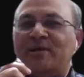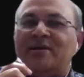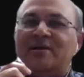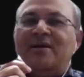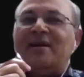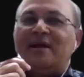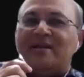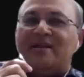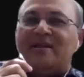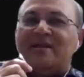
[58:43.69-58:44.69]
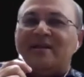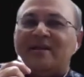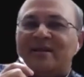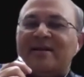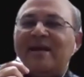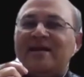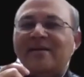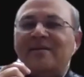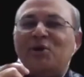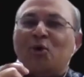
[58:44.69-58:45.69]
rather than
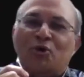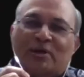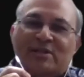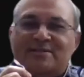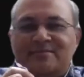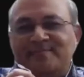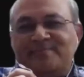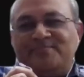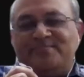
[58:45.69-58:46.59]
reading the old ones.